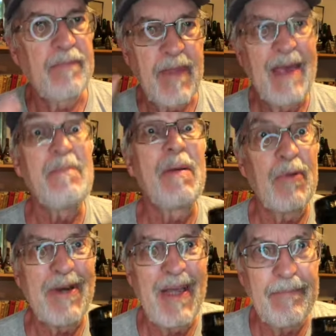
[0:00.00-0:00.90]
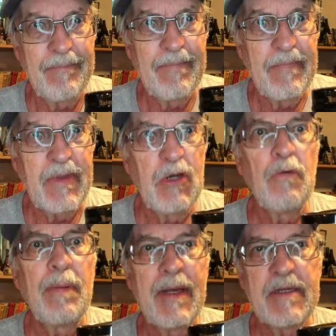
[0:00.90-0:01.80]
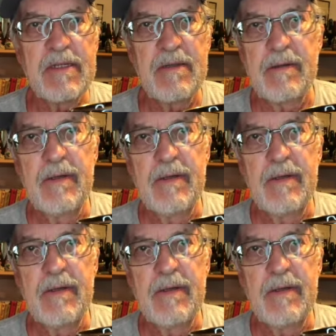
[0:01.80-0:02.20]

can't remember the name, the new place.